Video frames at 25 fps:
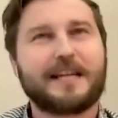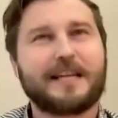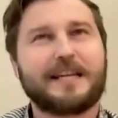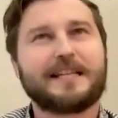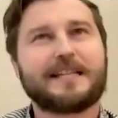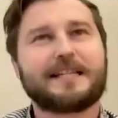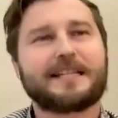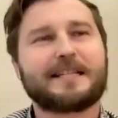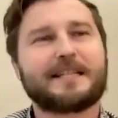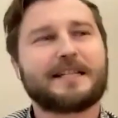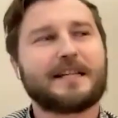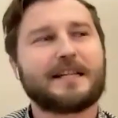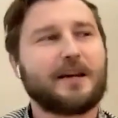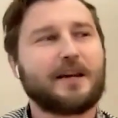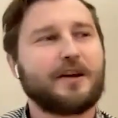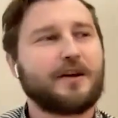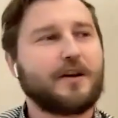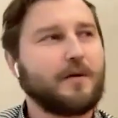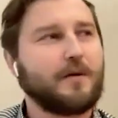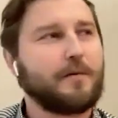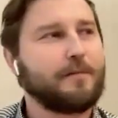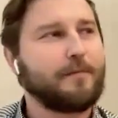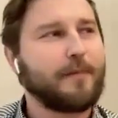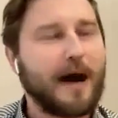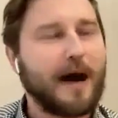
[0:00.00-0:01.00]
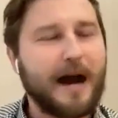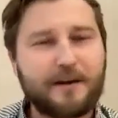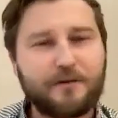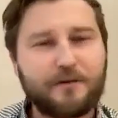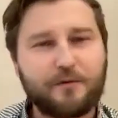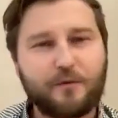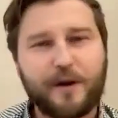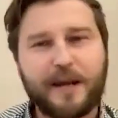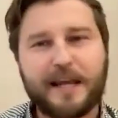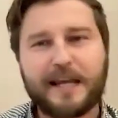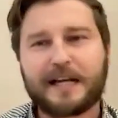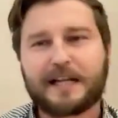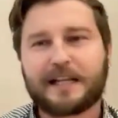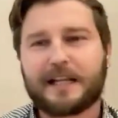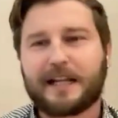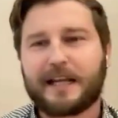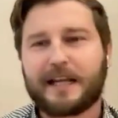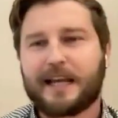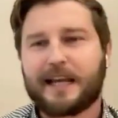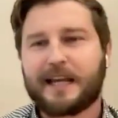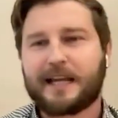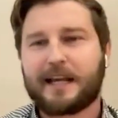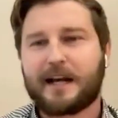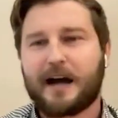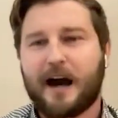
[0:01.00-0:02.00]
these, you know,
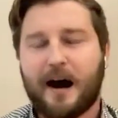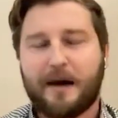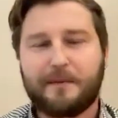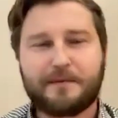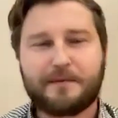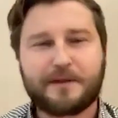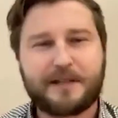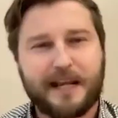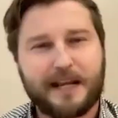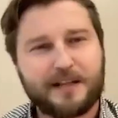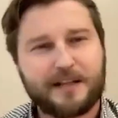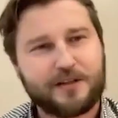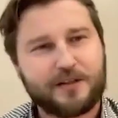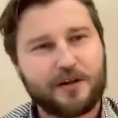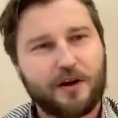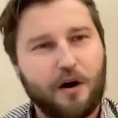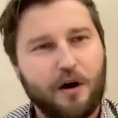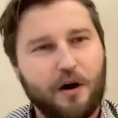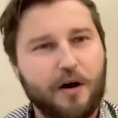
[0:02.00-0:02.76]
bi-weekly updates